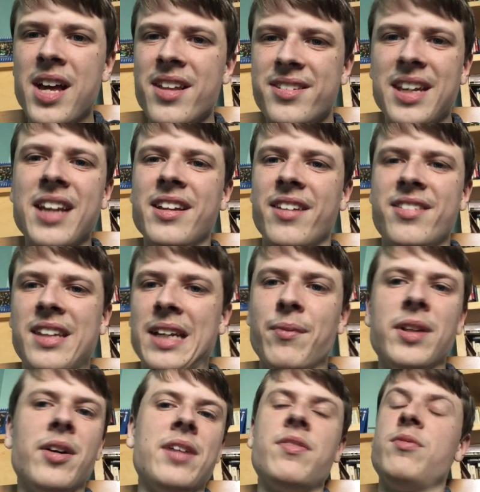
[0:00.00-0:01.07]
say this thing
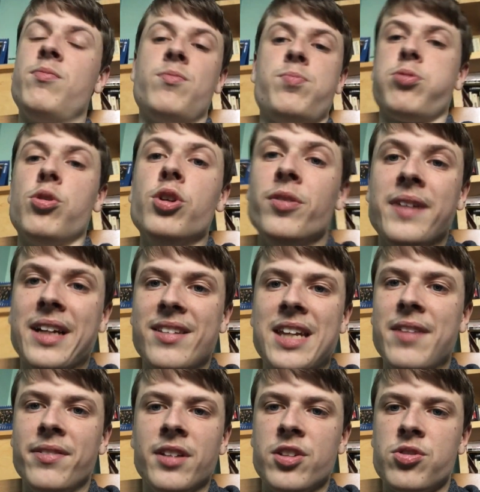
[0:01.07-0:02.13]
without even proving it's
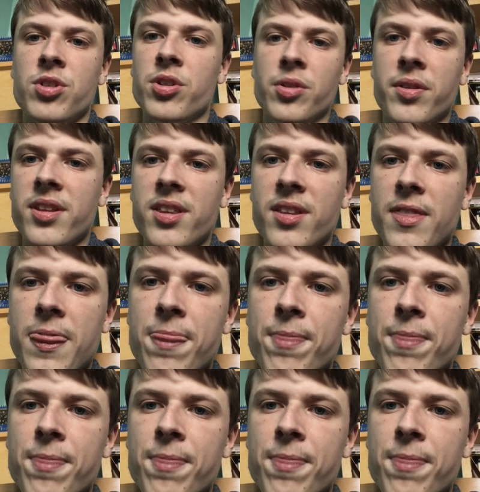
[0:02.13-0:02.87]
even the truth.